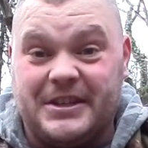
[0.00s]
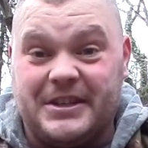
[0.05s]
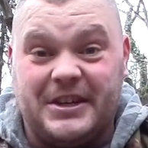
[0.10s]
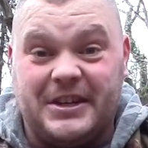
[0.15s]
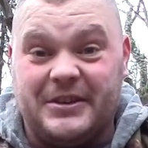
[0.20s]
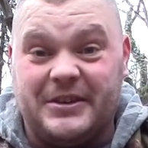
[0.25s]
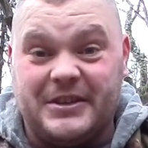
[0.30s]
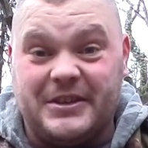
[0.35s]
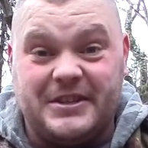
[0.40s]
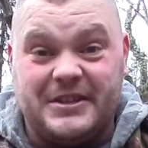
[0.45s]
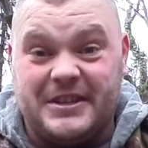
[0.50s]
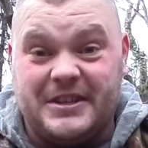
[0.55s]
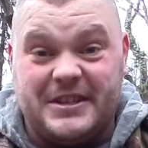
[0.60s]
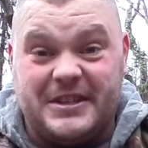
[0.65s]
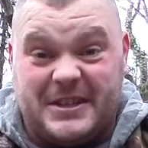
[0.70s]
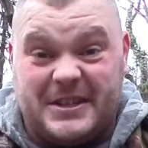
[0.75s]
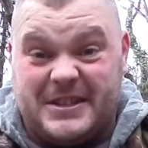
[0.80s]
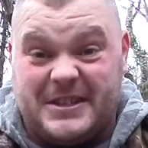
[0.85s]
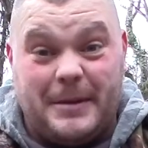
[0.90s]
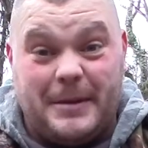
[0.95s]
You know, it's
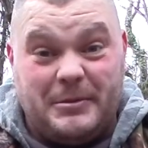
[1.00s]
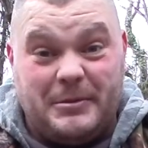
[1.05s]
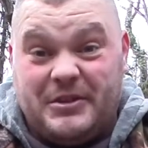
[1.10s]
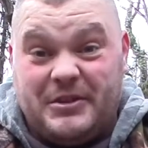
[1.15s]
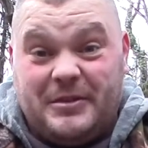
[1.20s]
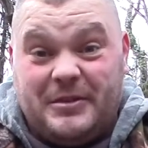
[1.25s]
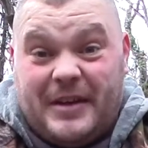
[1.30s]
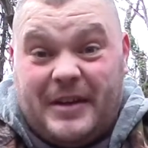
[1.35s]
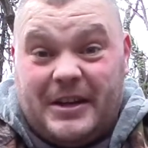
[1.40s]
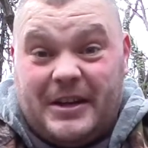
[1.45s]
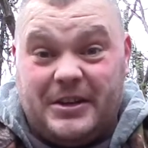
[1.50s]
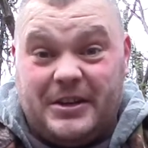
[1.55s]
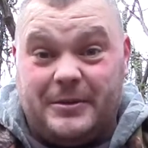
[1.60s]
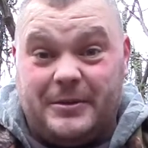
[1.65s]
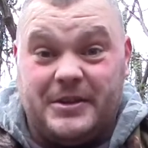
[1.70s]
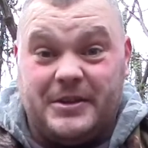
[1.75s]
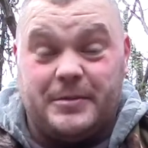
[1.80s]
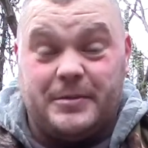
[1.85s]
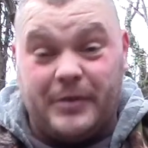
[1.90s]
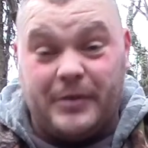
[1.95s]
exceptional value
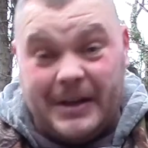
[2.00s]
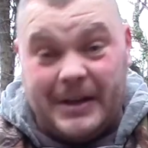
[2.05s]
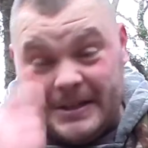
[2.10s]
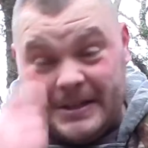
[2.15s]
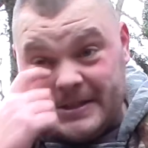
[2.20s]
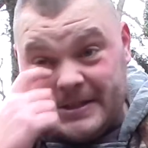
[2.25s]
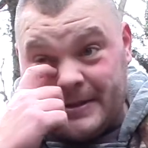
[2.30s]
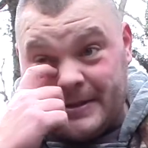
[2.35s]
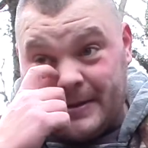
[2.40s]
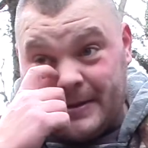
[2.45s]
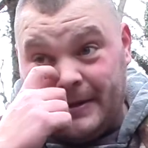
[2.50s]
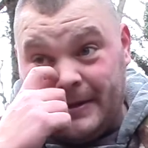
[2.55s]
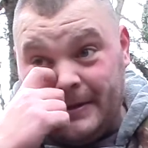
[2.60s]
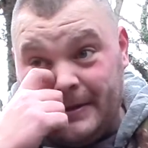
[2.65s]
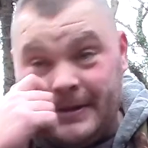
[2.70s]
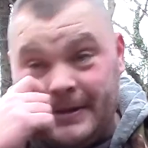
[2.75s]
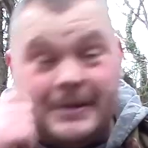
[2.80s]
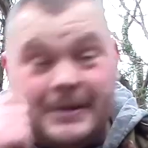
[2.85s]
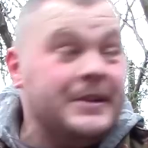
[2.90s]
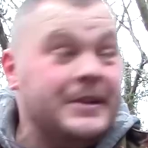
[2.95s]
and it's brilliant as well.
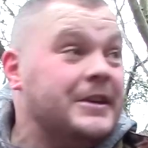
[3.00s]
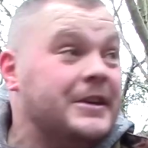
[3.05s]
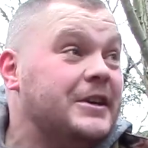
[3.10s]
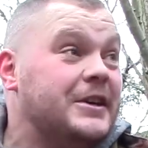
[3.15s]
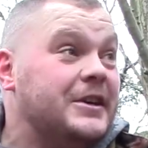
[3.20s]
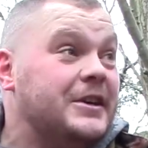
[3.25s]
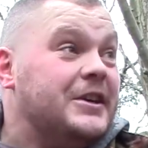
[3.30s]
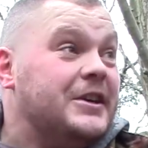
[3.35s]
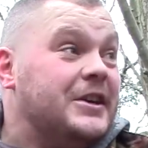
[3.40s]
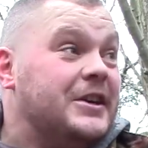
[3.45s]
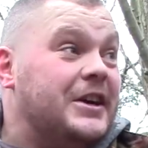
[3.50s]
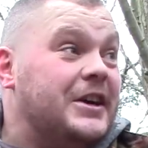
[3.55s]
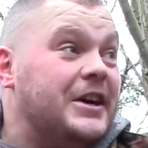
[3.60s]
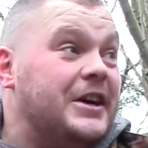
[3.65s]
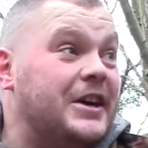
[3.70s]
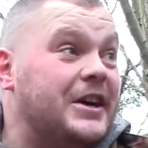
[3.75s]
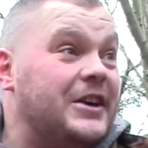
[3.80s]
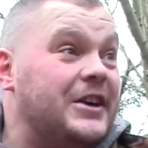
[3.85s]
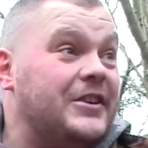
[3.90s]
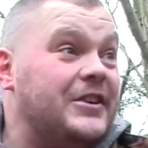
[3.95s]

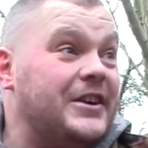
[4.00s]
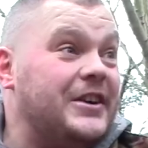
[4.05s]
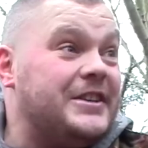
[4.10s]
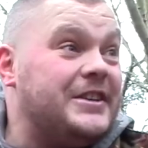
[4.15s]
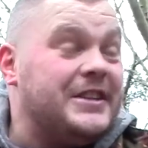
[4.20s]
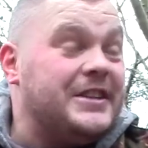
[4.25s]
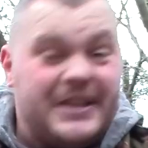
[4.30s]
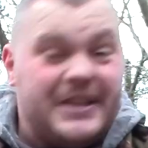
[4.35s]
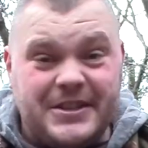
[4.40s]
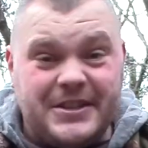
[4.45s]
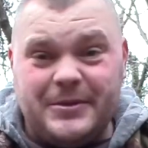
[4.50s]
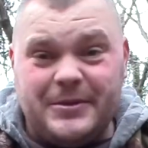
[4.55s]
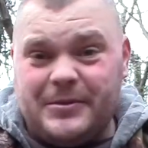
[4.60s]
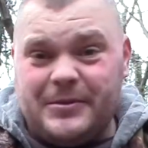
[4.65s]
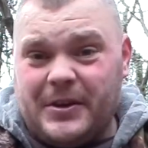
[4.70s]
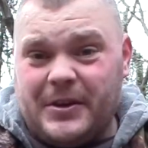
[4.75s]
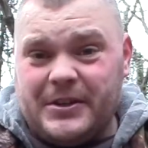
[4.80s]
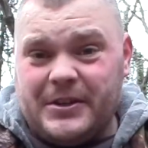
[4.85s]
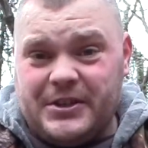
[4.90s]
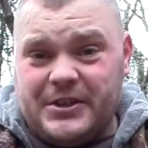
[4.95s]
Right, let's go and
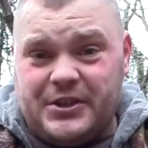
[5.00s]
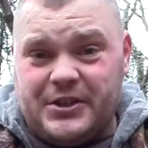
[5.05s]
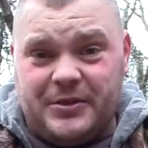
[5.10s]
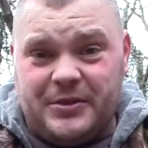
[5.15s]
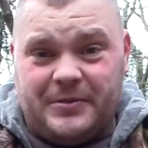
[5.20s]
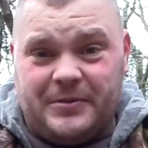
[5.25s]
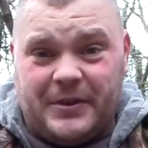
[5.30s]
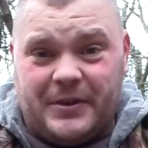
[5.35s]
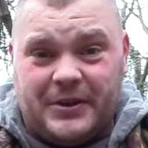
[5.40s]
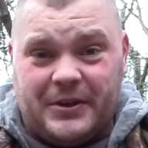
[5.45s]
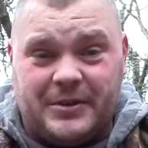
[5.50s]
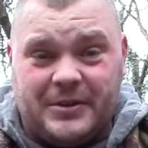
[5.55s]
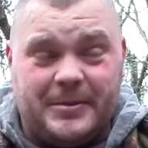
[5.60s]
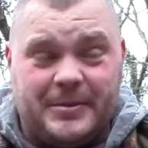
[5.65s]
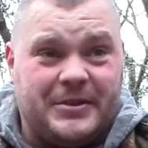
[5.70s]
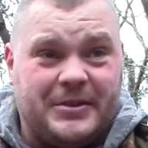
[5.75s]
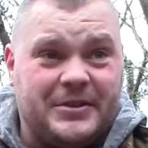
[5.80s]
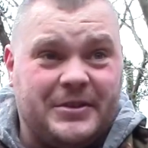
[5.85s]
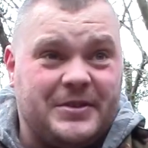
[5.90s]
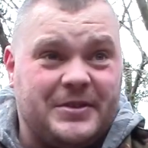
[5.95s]
find this U-fork,
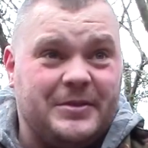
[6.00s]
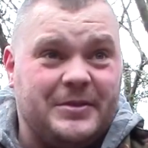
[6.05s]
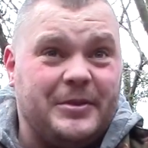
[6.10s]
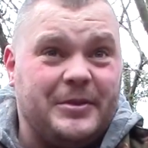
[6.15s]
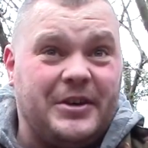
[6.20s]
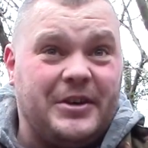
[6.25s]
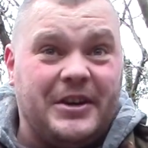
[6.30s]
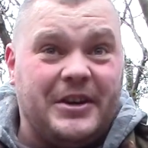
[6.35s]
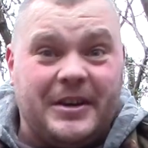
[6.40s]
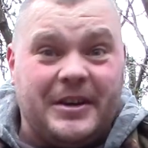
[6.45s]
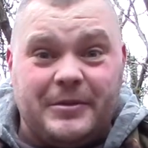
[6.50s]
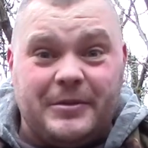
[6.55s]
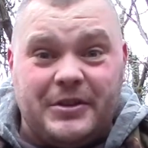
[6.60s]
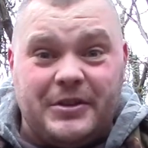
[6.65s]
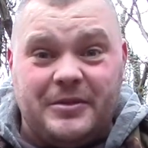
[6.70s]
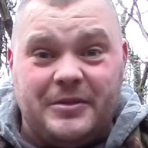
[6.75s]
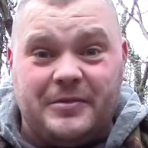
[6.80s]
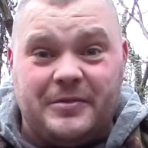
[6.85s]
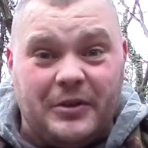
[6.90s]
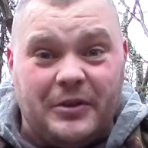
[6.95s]
because we can't have a
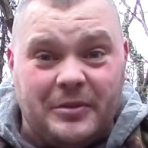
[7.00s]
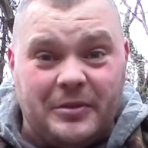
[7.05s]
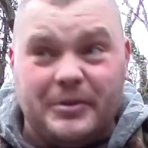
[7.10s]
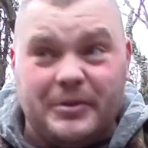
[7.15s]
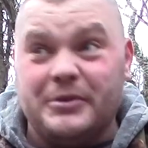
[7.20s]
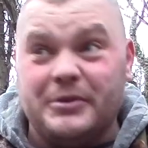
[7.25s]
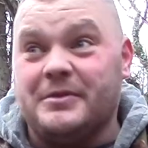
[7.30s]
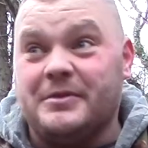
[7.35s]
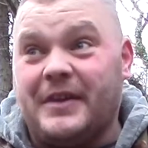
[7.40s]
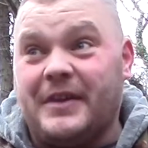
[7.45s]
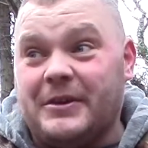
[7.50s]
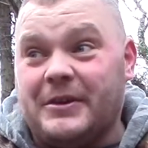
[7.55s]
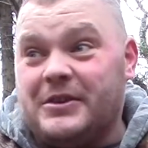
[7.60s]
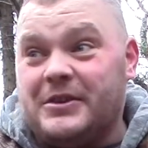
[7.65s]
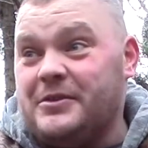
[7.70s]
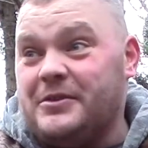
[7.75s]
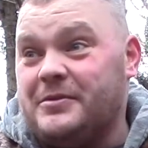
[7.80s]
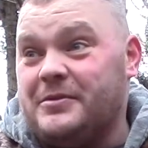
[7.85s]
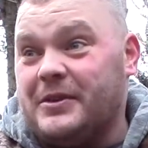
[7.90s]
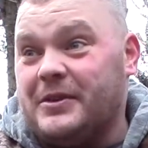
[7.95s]
U-fork mooch without a
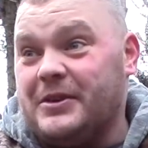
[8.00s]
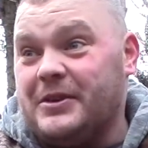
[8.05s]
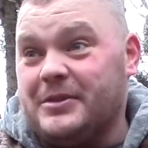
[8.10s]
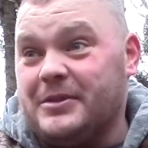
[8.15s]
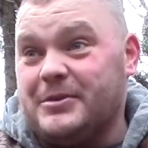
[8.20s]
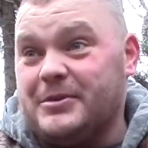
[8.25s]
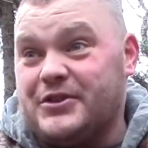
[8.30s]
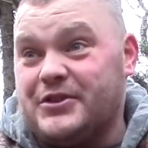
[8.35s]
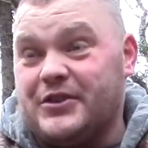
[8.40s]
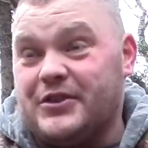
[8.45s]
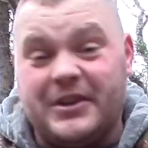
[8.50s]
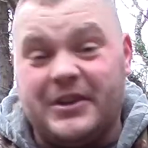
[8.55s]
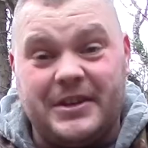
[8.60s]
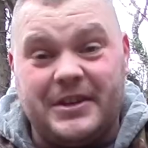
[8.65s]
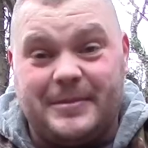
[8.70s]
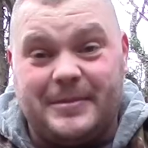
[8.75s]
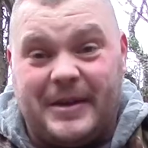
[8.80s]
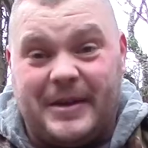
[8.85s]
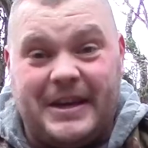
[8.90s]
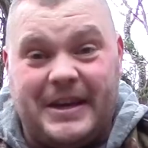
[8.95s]
U-fork. We're
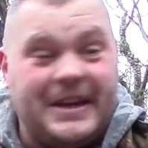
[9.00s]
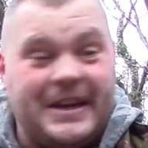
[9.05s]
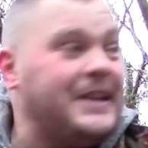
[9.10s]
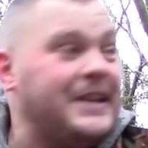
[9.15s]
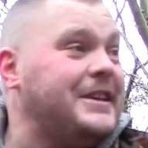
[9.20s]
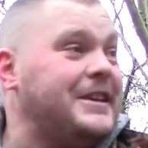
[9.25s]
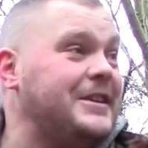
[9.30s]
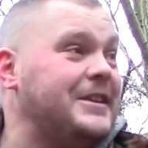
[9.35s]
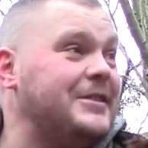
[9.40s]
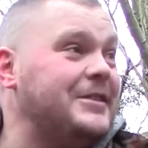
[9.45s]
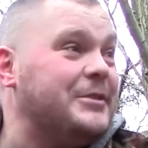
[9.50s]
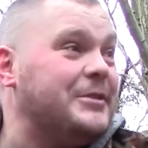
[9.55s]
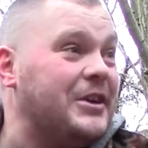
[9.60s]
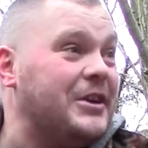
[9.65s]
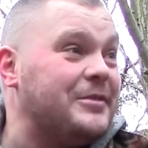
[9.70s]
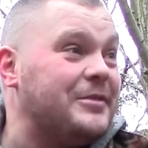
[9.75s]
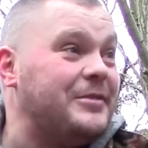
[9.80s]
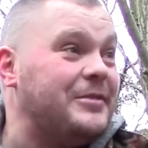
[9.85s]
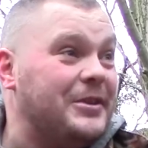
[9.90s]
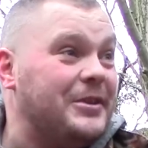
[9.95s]
struggling a bit here. We've
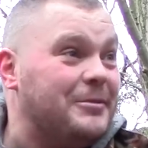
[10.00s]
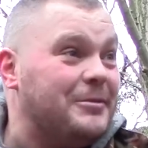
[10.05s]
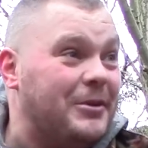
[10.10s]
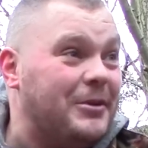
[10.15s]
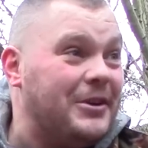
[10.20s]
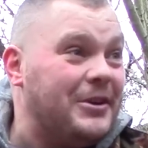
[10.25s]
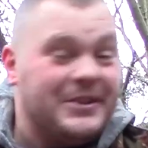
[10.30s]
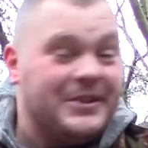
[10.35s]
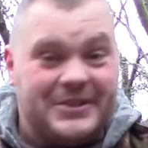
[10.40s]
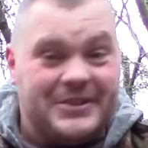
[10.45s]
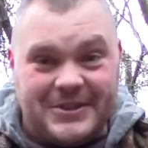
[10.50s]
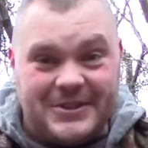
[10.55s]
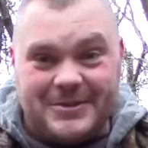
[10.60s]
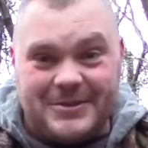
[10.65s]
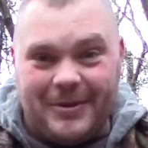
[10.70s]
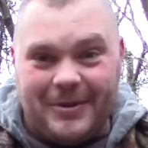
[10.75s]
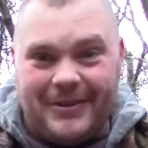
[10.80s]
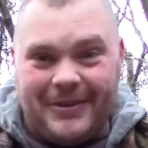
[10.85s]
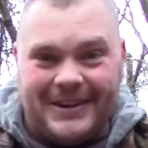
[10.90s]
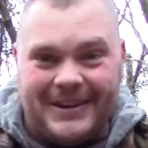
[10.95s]
got to find one,
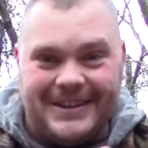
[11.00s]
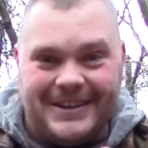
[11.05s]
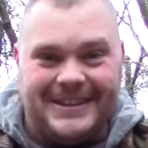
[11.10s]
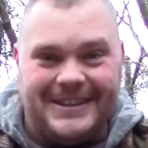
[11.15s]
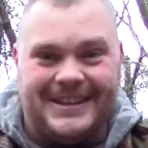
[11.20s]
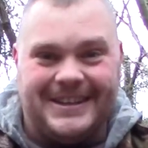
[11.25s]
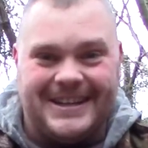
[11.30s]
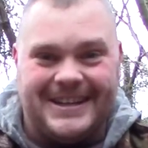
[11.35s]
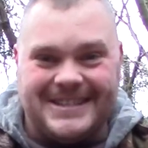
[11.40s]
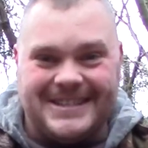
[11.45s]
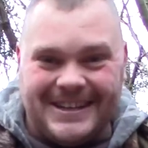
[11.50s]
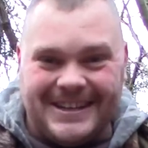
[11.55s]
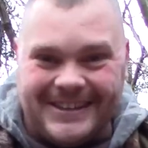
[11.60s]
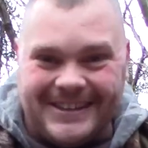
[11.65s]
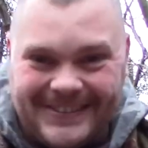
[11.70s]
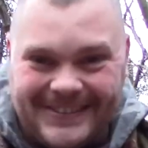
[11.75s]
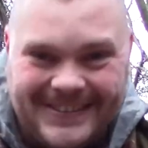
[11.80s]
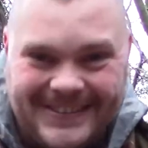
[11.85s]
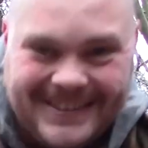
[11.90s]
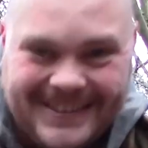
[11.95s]
just one. Let's go.